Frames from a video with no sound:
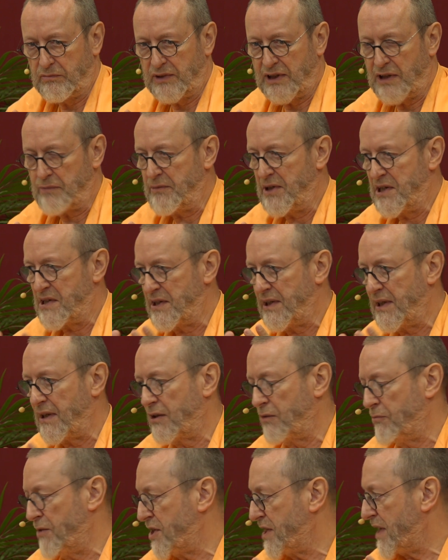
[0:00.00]
That means
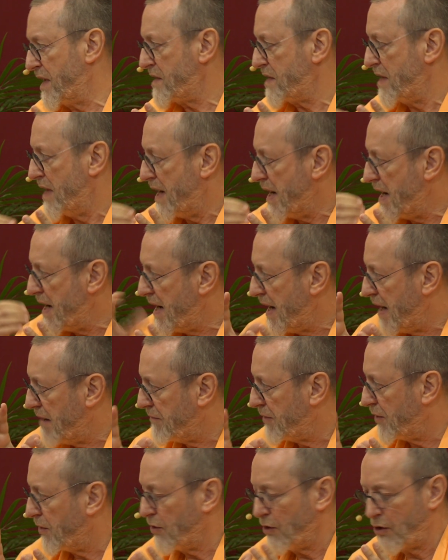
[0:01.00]
that which has
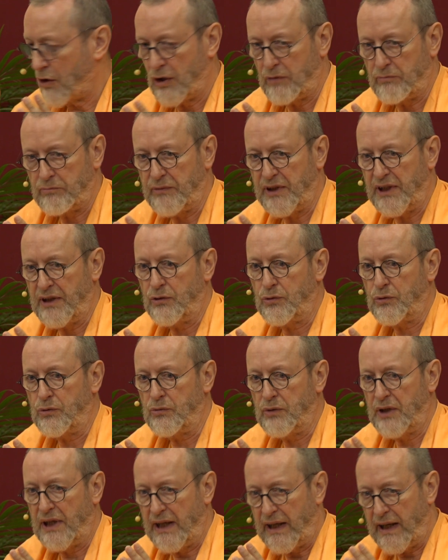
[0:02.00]
never come
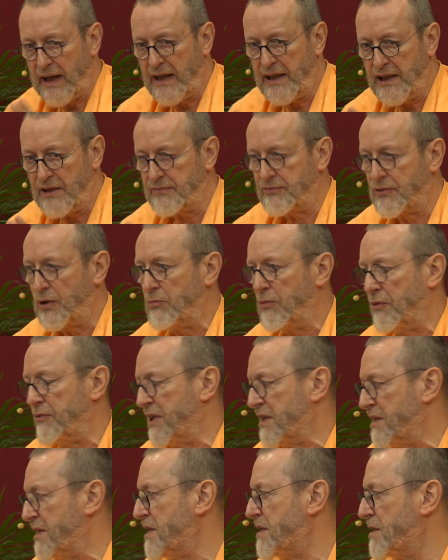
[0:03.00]
into any form of
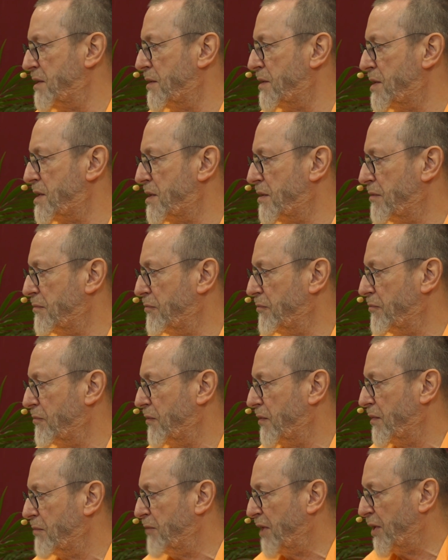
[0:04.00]
existence,
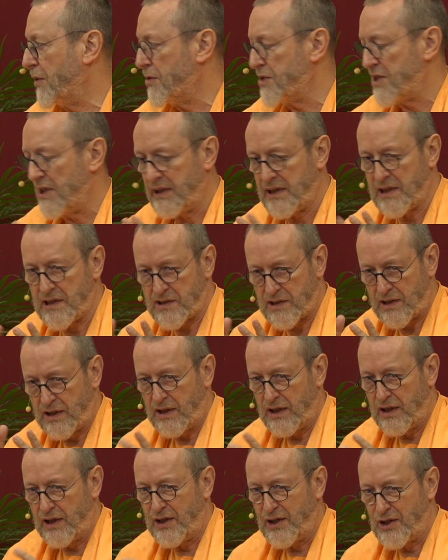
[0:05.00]
because it is
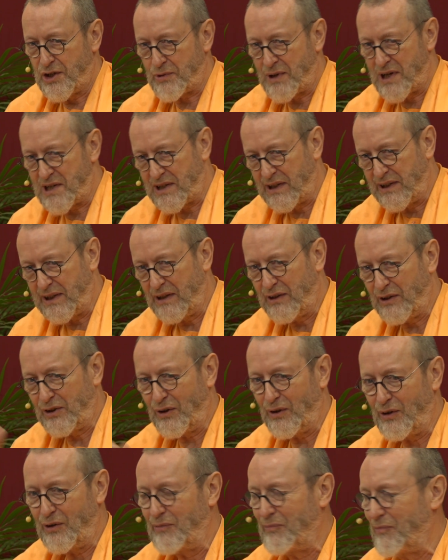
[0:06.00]

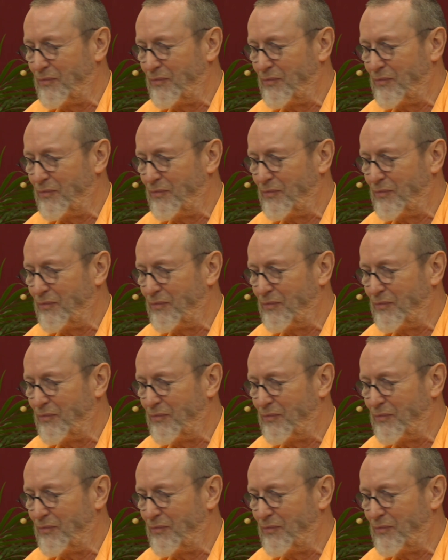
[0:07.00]
transcendental.